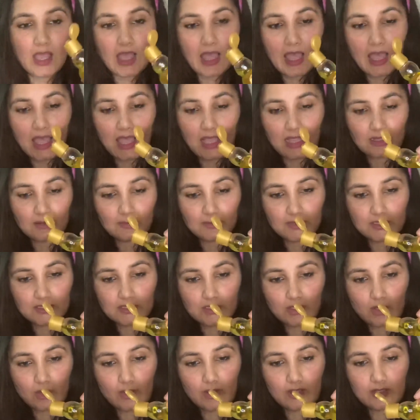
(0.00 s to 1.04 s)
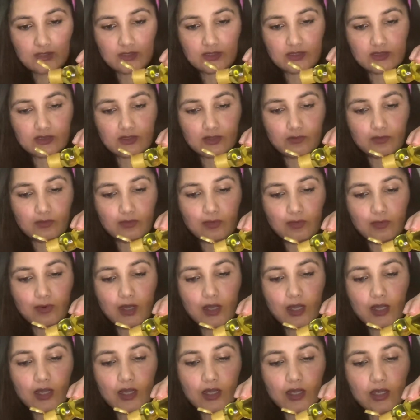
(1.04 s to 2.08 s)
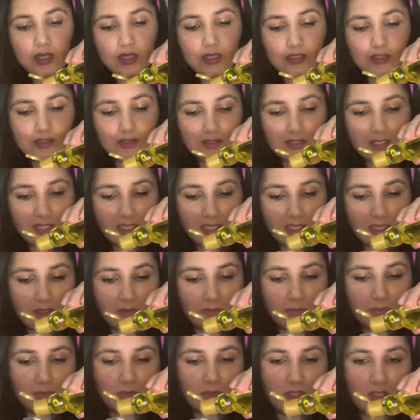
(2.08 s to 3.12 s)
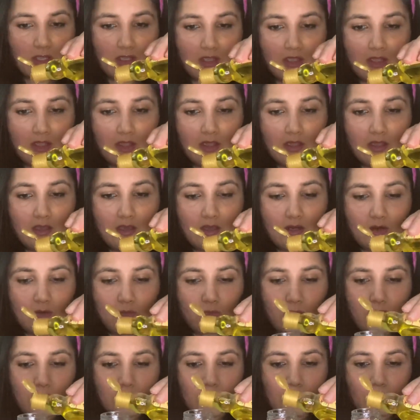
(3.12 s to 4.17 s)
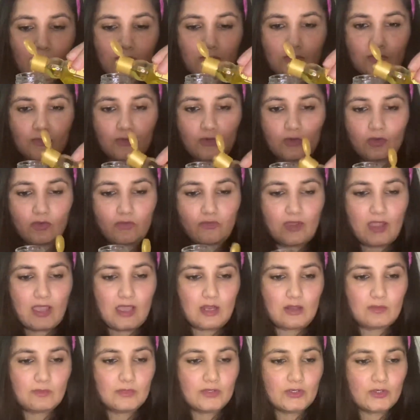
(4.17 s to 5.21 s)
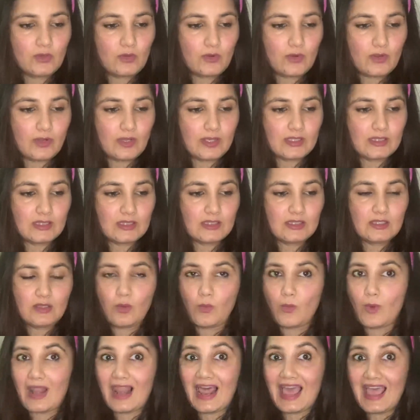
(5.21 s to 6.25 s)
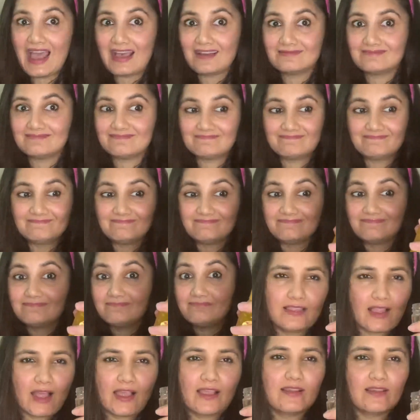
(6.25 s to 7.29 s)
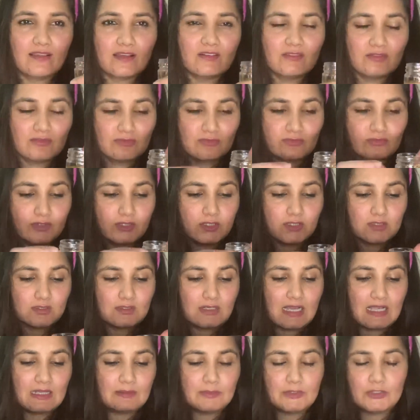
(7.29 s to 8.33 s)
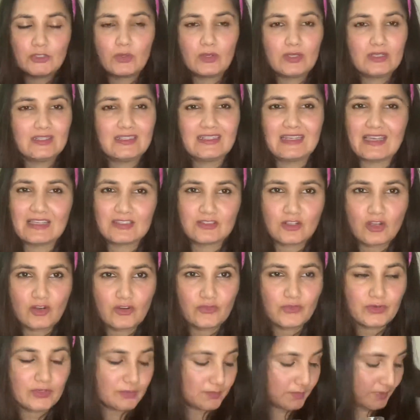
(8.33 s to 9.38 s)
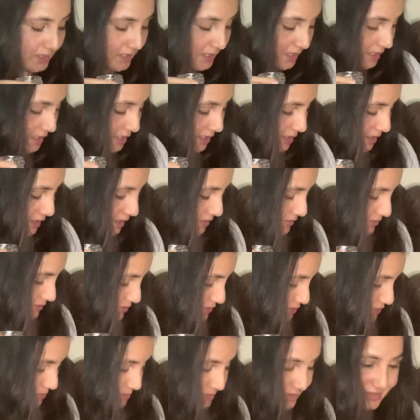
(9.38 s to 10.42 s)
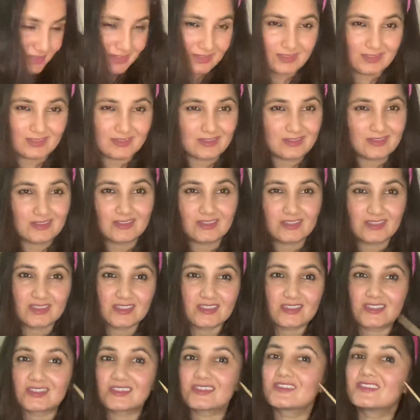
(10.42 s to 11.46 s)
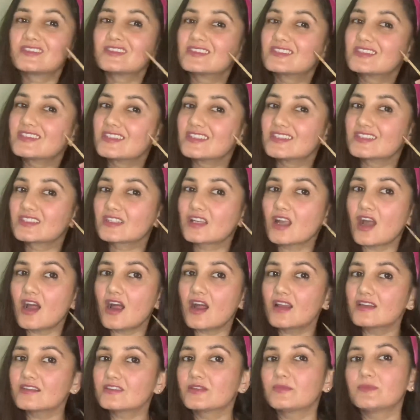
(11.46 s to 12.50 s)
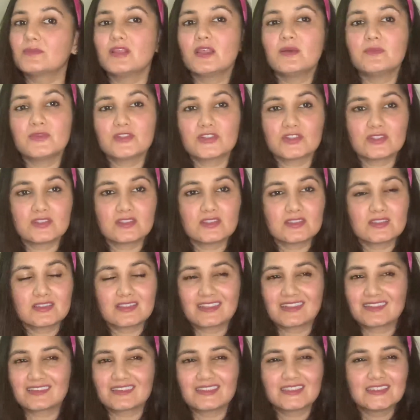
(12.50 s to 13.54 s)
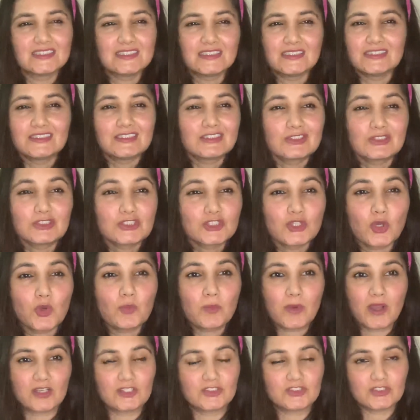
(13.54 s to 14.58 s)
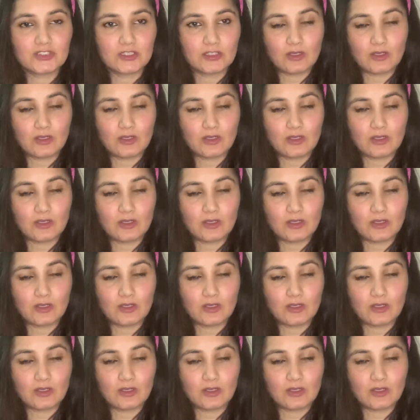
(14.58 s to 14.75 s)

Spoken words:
almond oil is a must. Like I'm putting around 1 tablespoon of almond oil. Voila. I love almond oil. It has a lot of vitamin E. It reduces the scars, the blemishes, and so much,